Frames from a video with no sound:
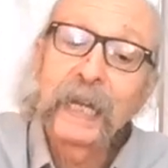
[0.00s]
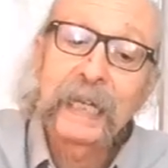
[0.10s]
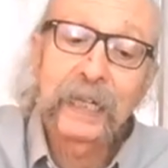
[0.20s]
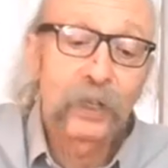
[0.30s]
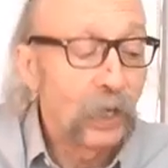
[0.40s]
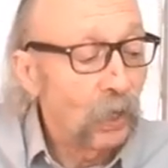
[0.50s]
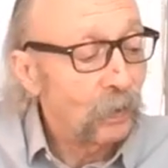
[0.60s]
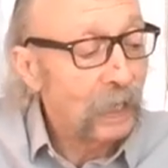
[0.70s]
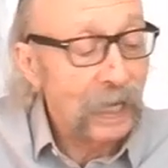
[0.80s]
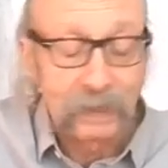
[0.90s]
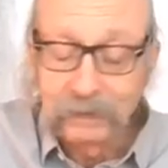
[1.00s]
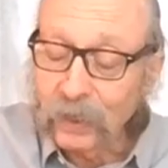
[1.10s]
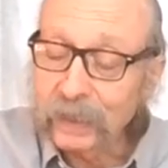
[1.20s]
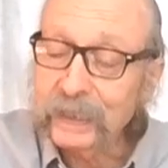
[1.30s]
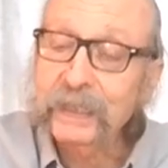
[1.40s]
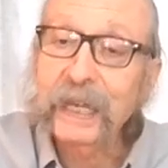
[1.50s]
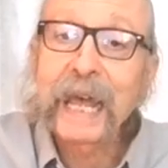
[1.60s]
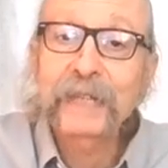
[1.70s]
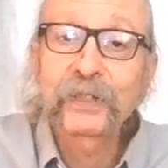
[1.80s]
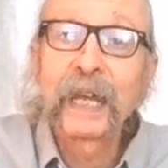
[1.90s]
Here on this
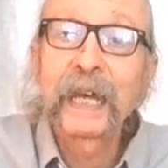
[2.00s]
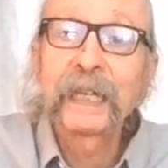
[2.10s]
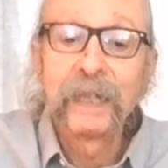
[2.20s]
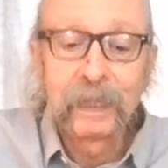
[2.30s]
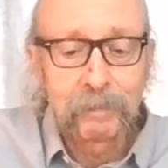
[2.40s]
last line,